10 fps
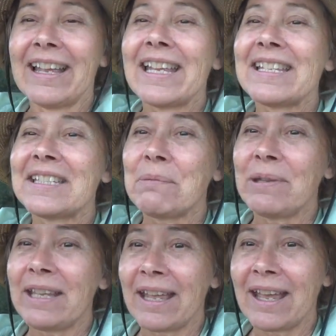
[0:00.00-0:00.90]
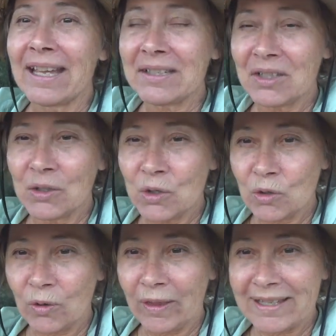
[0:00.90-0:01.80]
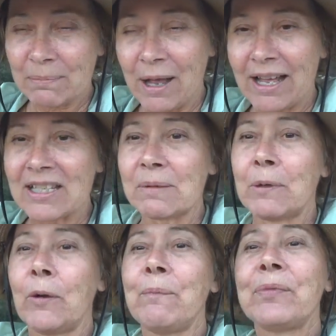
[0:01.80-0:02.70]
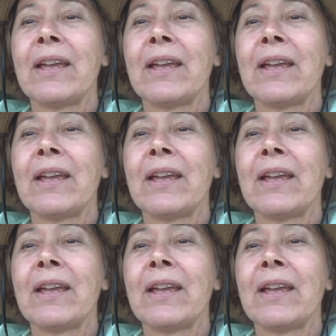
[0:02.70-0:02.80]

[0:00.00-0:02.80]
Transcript: is to be as neutral as possible,